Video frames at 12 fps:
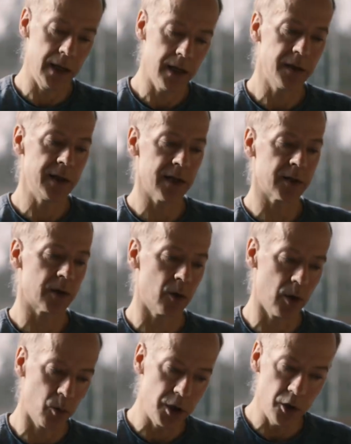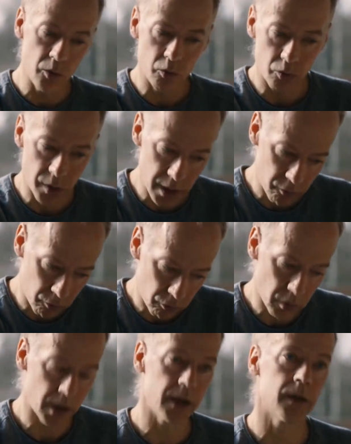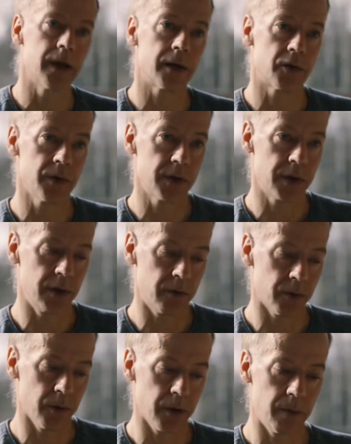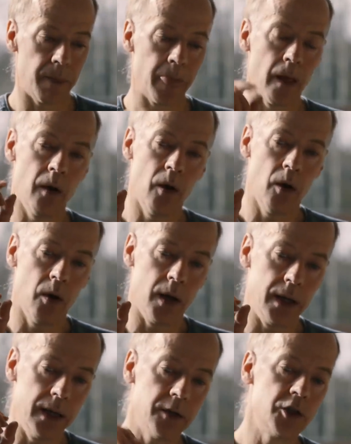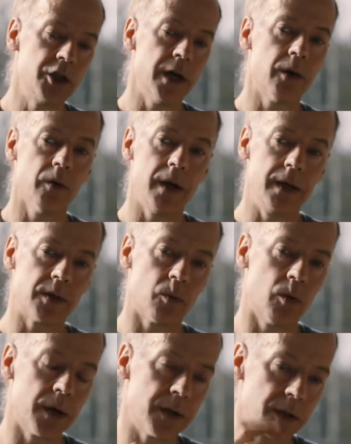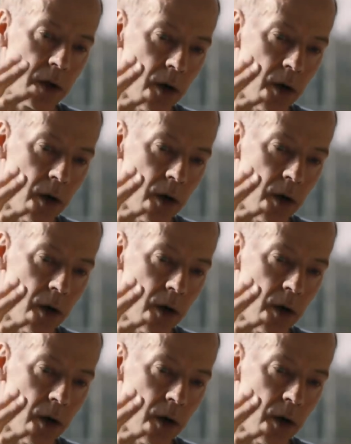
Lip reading: In a Tesla coil, when you then run electricity through it, it generates what is